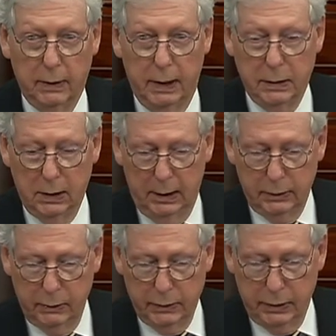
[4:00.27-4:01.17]
gas
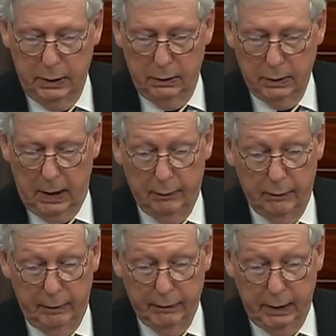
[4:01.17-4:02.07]
electricity on top of
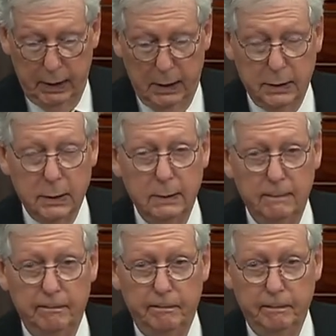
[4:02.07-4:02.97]
everything else?
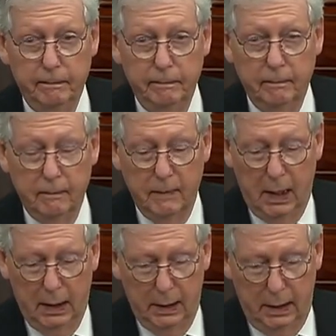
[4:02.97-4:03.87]

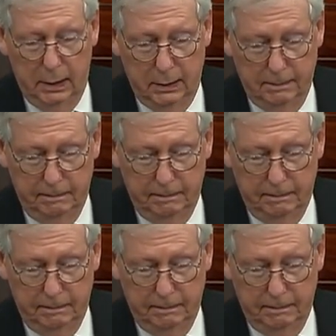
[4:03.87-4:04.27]
I doubt it.